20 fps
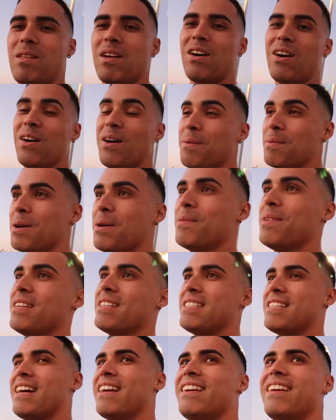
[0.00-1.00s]
oh, I'm coming
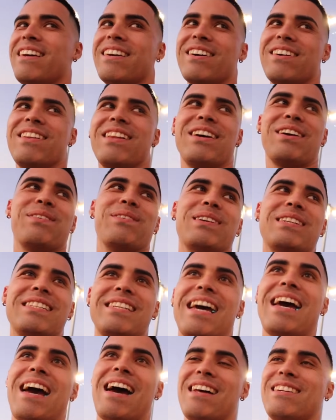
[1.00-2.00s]
to San Diego, like,
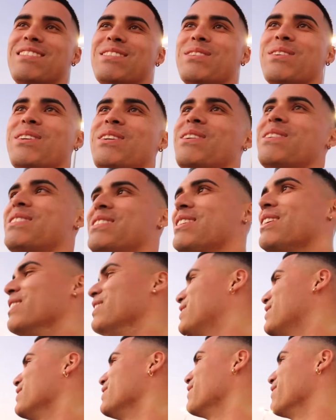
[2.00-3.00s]
what's that hat store you always
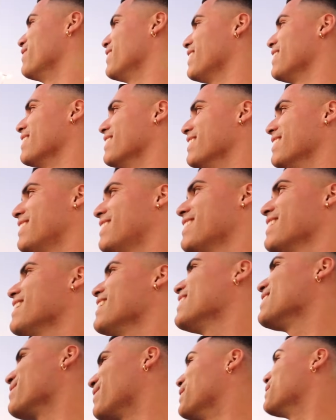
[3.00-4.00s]
go to in your videos?
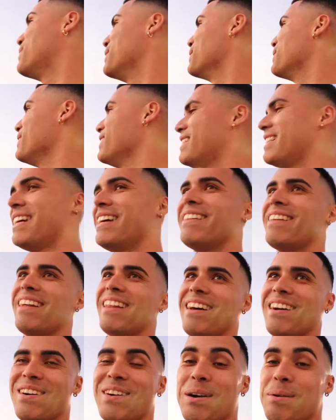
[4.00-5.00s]
Bro, people be saying
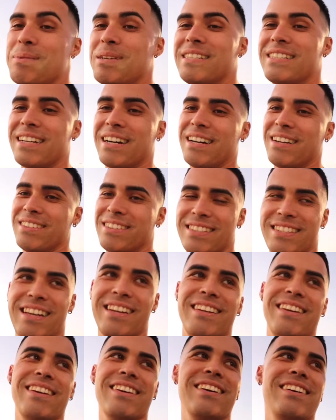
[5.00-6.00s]
that, like, oh, I'm in town,
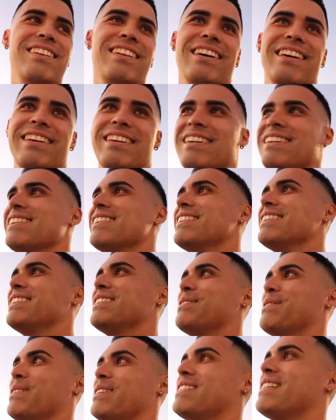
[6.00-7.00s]
San Diego, like,
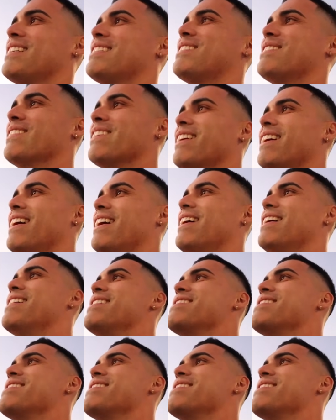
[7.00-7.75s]
where's that store at?